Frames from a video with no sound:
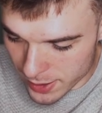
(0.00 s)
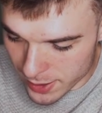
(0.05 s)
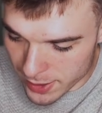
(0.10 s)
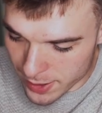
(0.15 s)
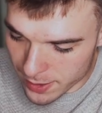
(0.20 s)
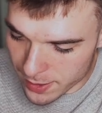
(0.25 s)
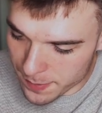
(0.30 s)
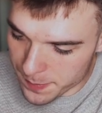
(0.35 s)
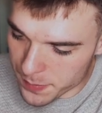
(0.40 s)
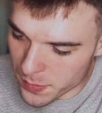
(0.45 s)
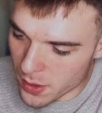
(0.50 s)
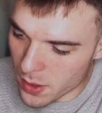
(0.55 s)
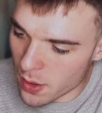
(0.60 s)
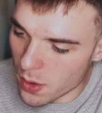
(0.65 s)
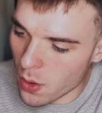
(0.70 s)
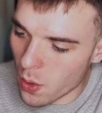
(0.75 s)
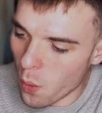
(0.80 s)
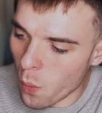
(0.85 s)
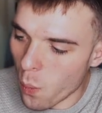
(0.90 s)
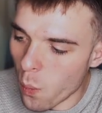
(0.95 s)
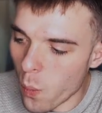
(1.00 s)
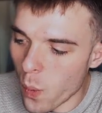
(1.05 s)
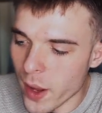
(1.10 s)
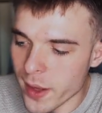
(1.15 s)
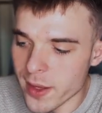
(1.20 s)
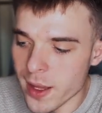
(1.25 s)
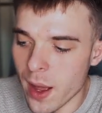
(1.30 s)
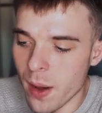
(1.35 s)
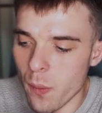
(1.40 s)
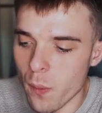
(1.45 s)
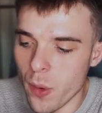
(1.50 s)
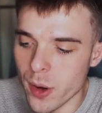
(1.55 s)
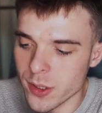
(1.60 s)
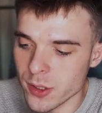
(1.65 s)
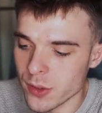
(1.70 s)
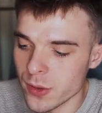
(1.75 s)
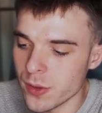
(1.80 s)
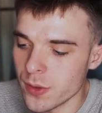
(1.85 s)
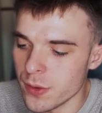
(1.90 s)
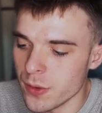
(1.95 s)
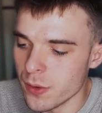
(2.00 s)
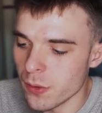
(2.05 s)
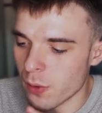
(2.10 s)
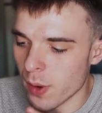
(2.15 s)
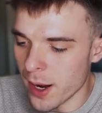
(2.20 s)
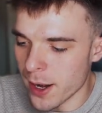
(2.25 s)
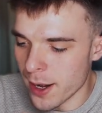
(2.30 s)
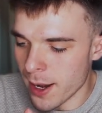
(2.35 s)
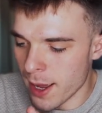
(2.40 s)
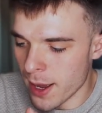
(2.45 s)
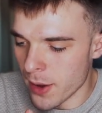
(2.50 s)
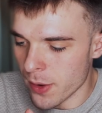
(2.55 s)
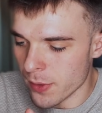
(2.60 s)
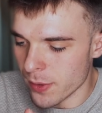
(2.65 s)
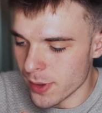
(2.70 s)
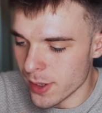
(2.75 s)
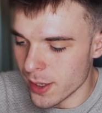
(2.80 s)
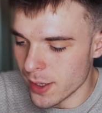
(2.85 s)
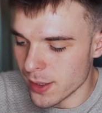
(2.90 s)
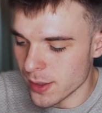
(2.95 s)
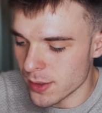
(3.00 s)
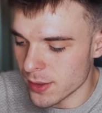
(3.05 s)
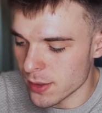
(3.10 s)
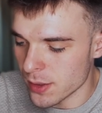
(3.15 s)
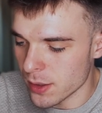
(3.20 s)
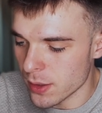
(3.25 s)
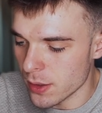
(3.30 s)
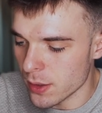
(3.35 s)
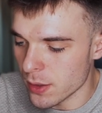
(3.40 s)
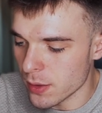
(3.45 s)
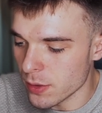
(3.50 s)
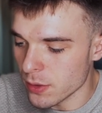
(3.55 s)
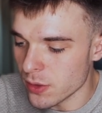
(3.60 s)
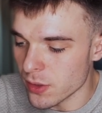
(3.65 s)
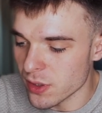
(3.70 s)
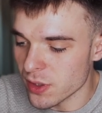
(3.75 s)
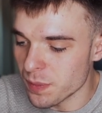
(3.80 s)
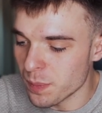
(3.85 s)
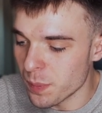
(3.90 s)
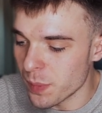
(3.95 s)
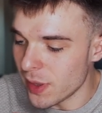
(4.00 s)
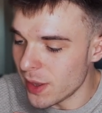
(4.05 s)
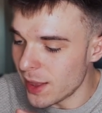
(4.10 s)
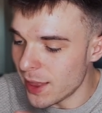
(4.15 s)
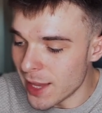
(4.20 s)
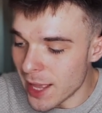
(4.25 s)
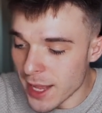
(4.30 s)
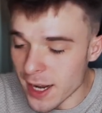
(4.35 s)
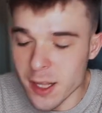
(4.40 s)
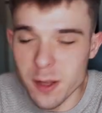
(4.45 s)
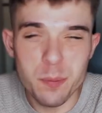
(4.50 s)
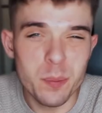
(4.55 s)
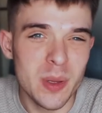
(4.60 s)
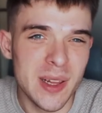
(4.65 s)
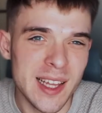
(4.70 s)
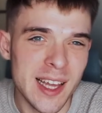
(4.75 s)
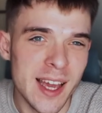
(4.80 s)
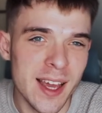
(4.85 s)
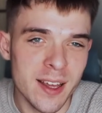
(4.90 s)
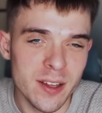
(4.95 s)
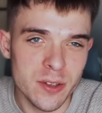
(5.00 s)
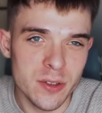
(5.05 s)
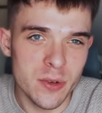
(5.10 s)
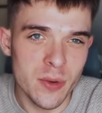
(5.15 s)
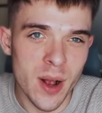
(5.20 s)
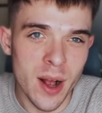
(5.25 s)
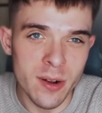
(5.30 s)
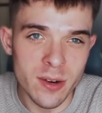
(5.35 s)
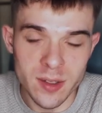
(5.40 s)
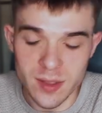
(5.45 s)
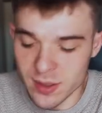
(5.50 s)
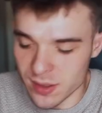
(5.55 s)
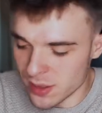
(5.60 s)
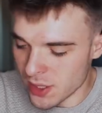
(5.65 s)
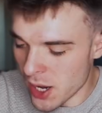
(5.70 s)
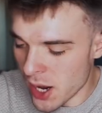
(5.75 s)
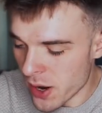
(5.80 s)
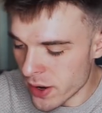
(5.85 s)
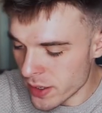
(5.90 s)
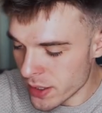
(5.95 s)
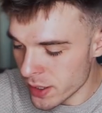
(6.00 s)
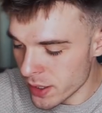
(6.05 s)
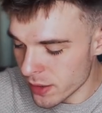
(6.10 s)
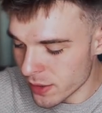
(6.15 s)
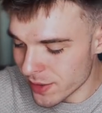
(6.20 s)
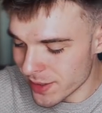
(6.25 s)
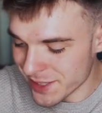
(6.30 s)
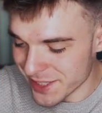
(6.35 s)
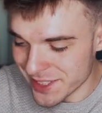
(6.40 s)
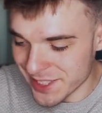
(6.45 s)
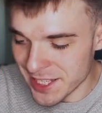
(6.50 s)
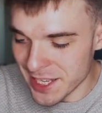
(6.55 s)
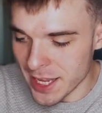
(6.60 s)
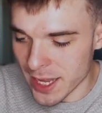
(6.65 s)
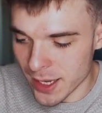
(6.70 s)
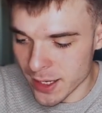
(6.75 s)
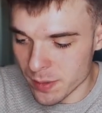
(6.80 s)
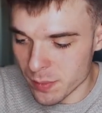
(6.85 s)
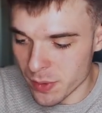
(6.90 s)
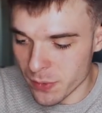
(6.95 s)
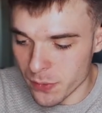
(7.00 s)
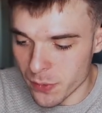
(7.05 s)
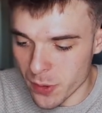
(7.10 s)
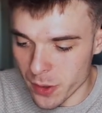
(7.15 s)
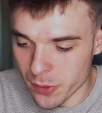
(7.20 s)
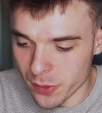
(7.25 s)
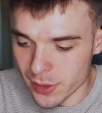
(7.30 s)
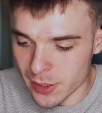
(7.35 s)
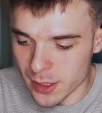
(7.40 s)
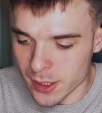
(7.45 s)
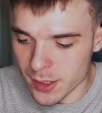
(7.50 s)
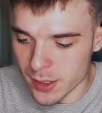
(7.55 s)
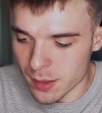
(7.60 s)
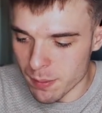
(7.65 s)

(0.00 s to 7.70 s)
here. What I want you to do right now is just let it play throughout its entirety till the end before you click the